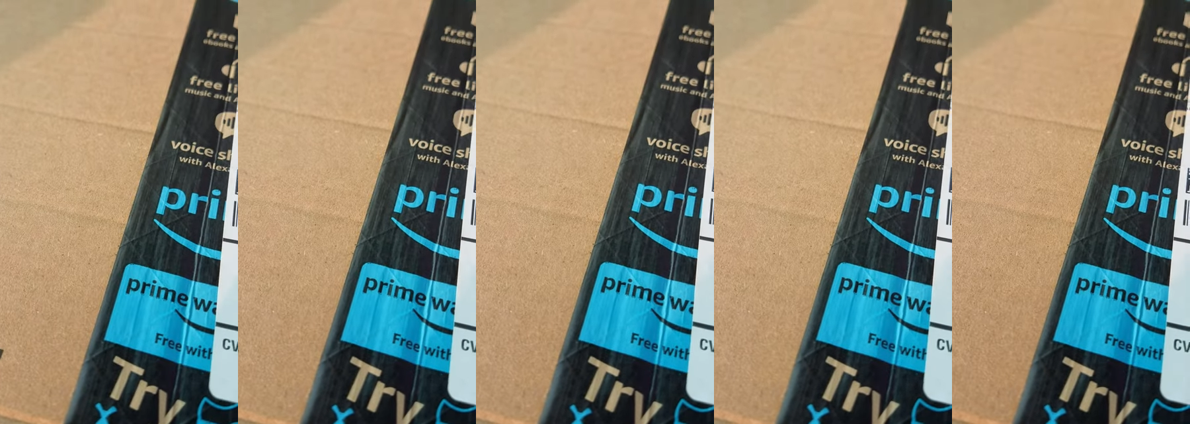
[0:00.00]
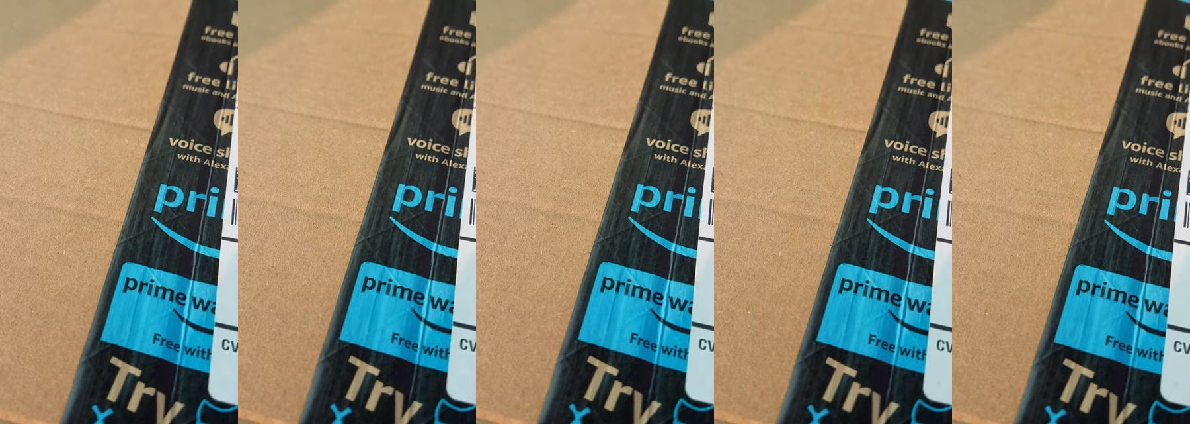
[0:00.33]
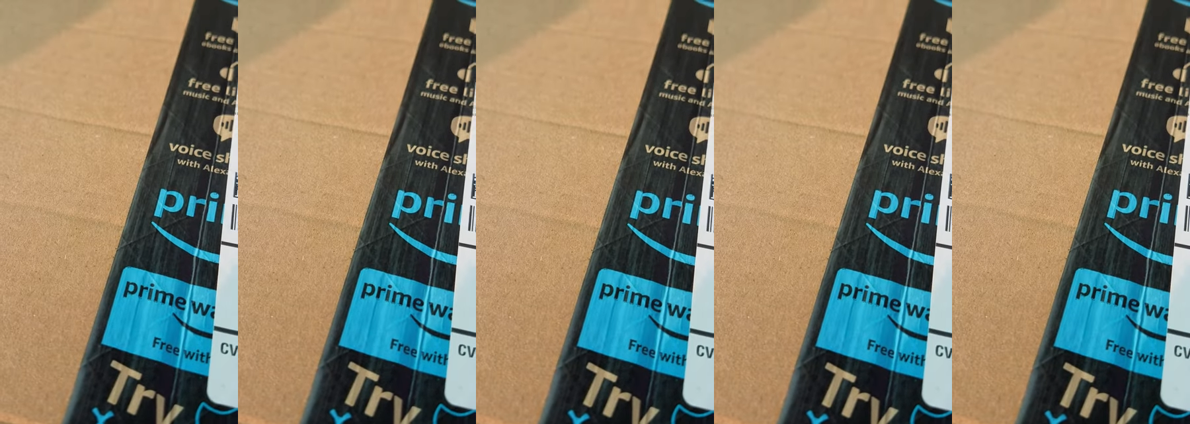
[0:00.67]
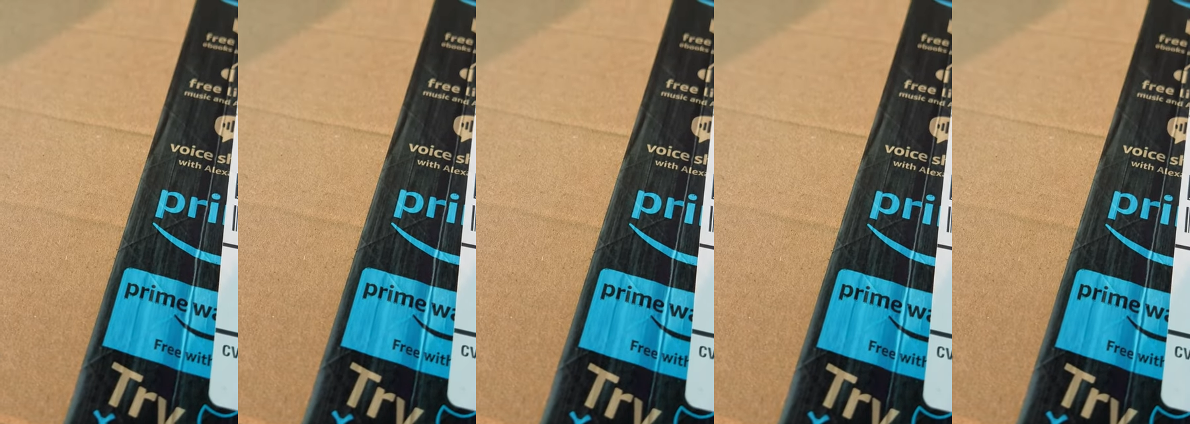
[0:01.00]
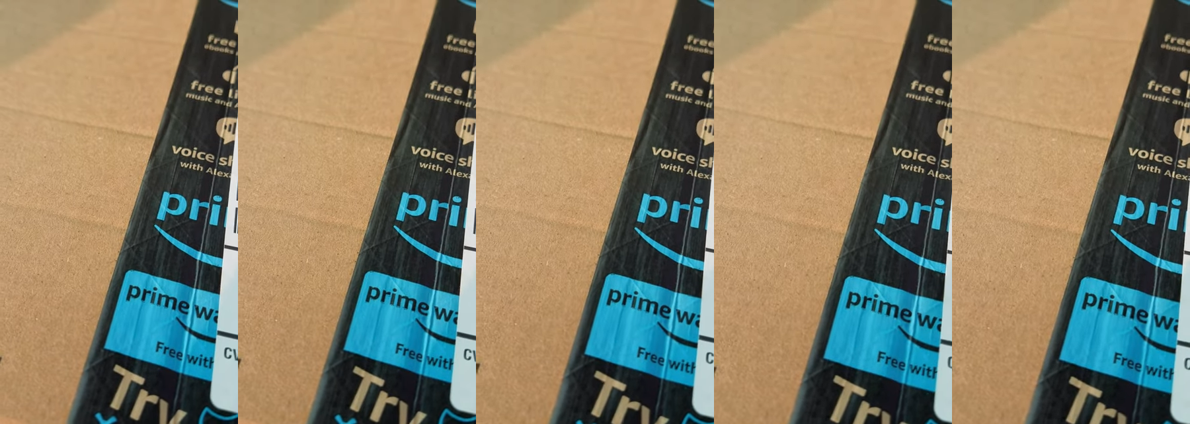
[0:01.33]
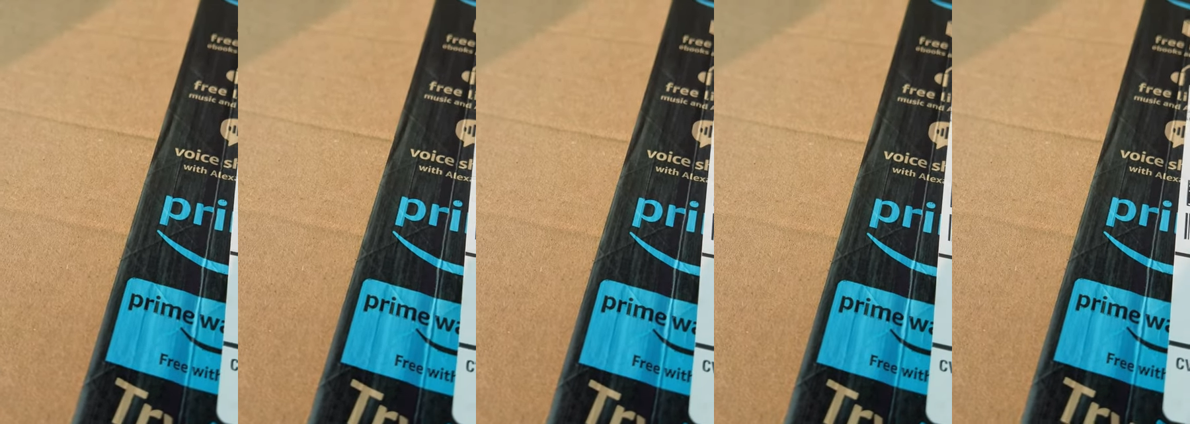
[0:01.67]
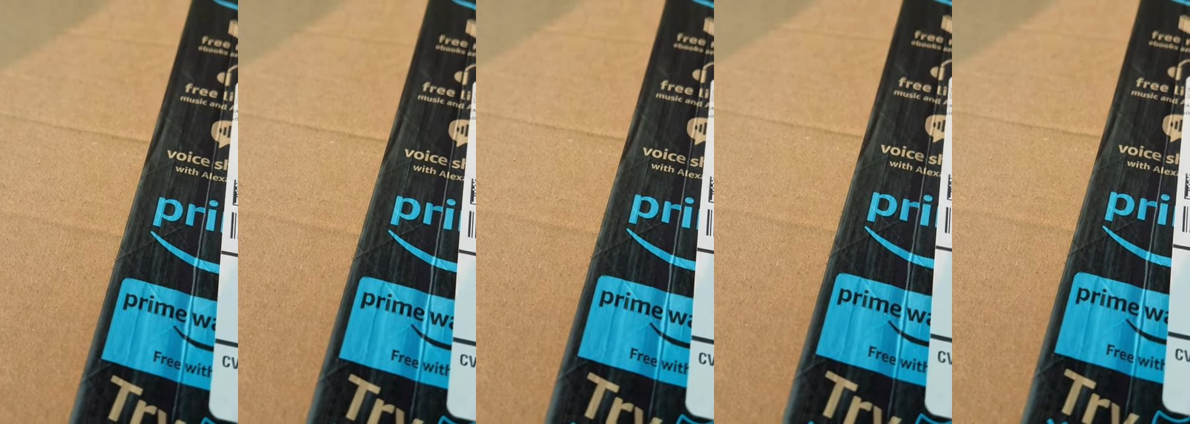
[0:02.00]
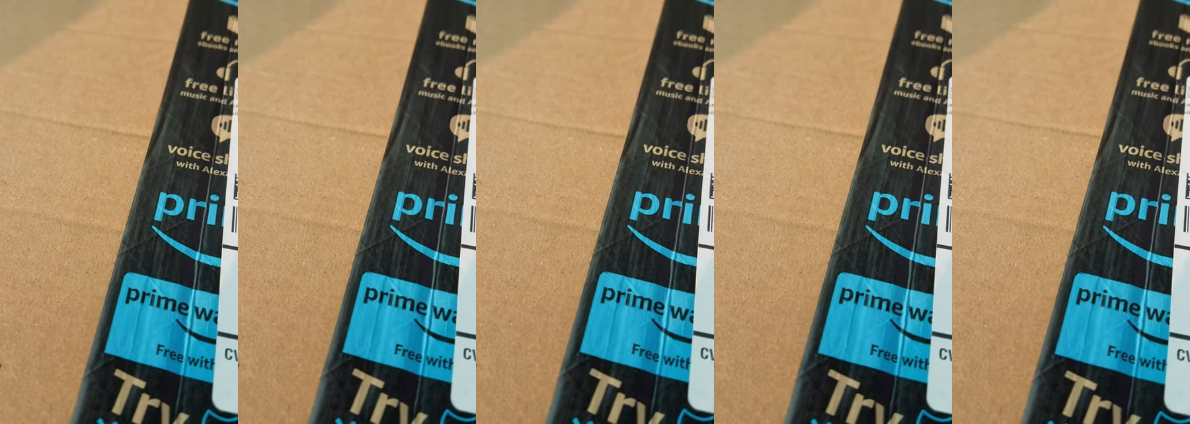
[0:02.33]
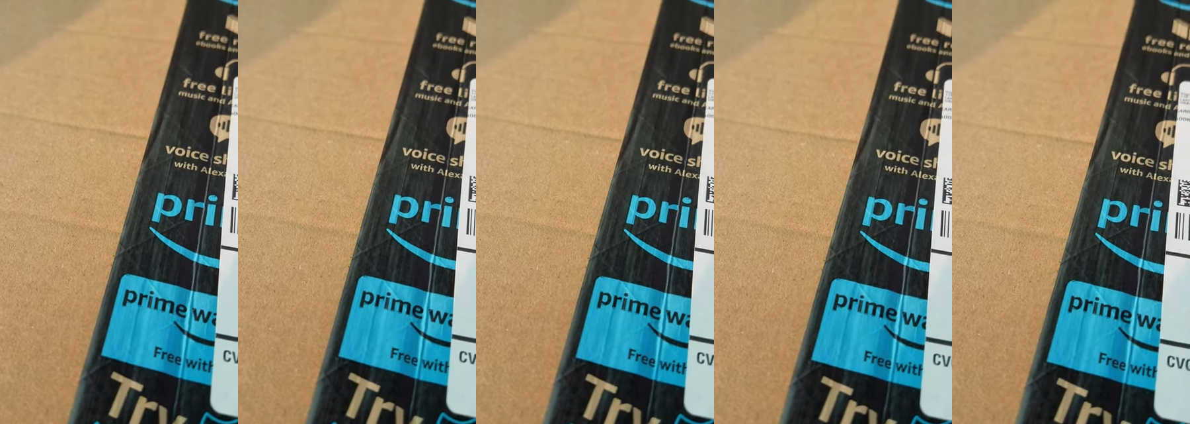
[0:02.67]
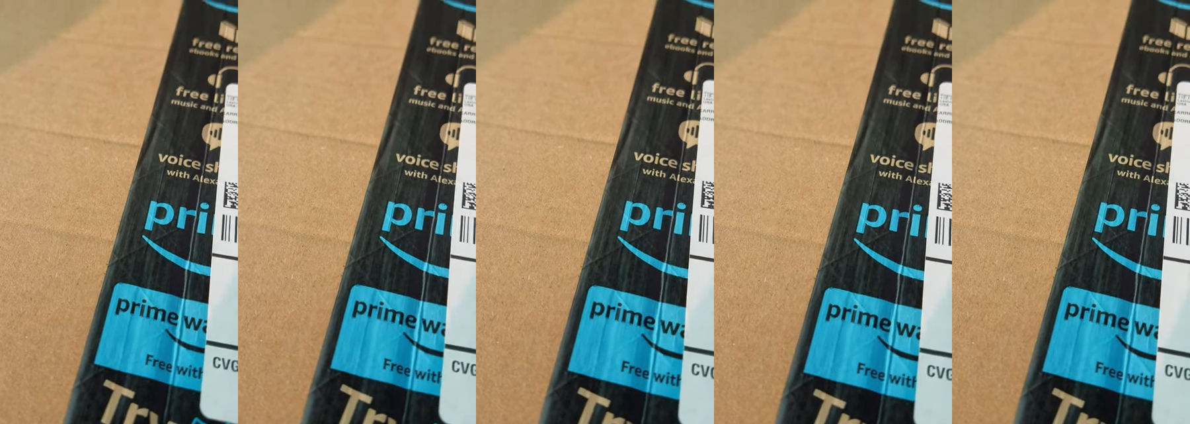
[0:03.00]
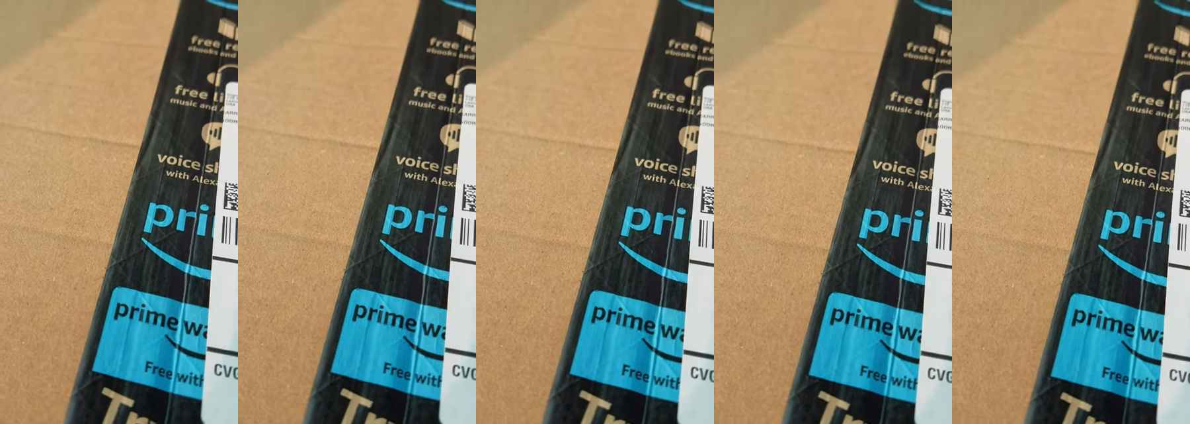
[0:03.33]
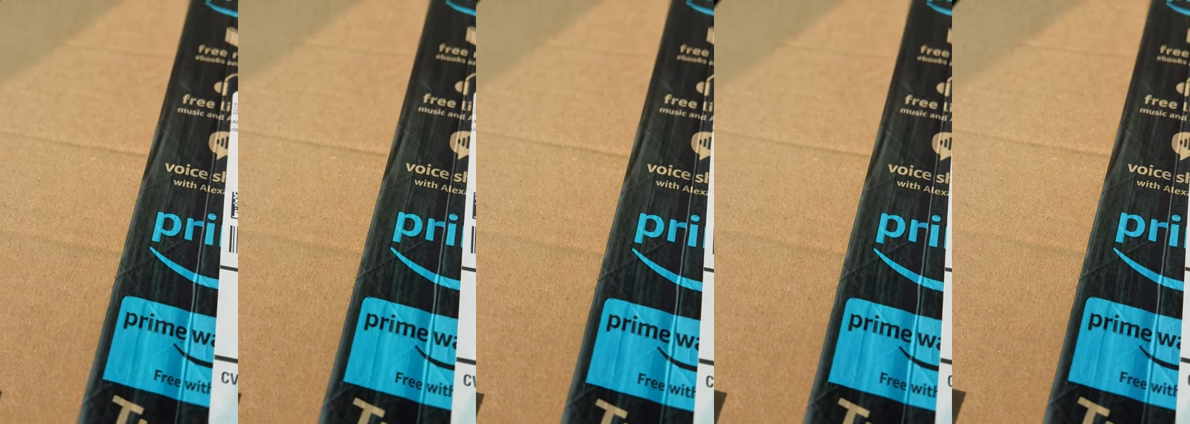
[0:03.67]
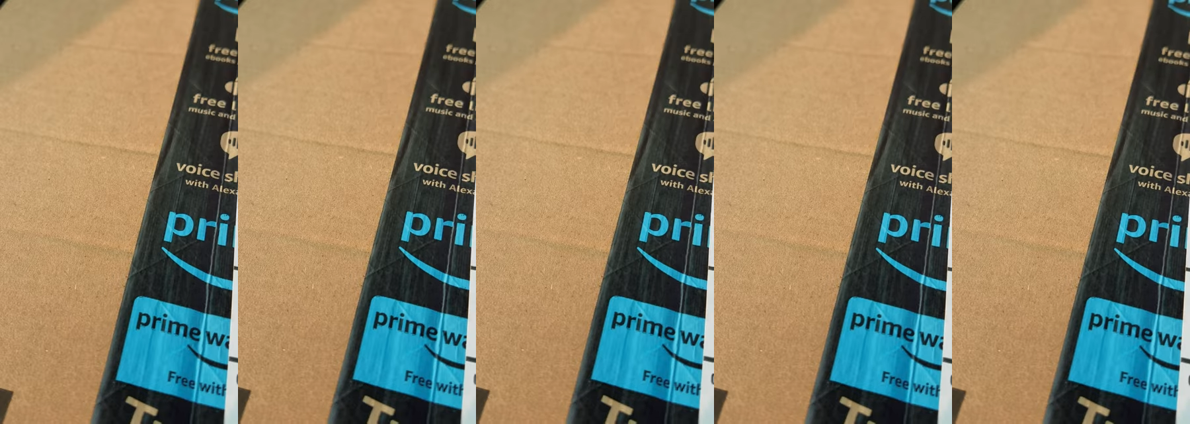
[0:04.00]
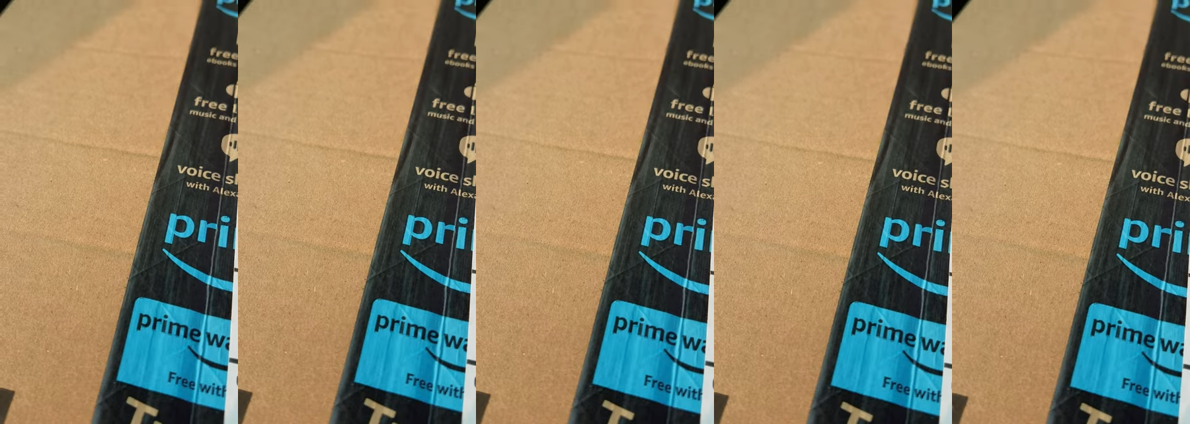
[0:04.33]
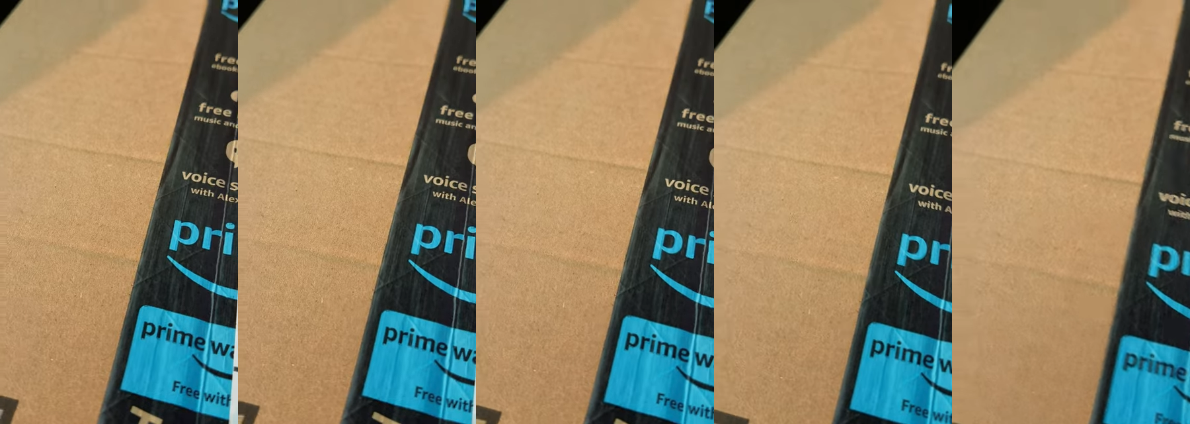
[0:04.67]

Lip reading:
Nobody's mouth can be seen.